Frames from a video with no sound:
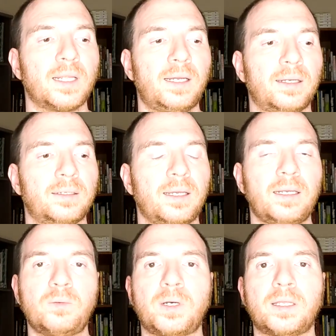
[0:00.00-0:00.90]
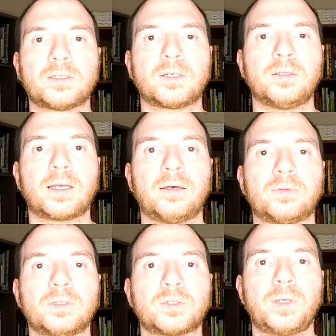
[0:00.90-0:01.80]
And anyway, that's all I got
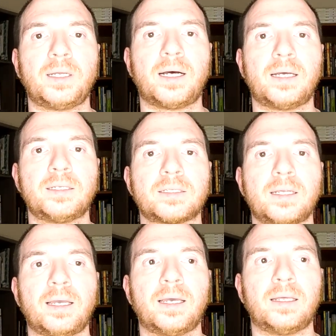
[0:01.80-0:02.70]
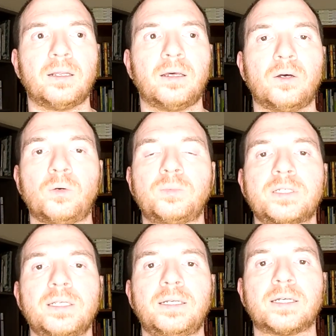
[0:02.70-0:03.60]
for this week, guys, and I hope to
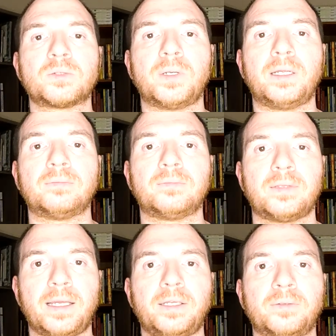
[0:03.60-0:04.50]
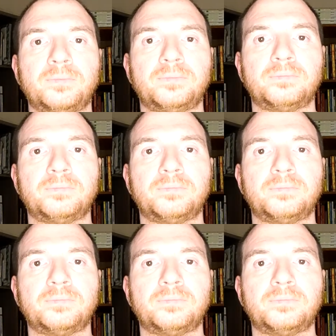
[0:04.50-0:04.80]
see you next week. Thank you.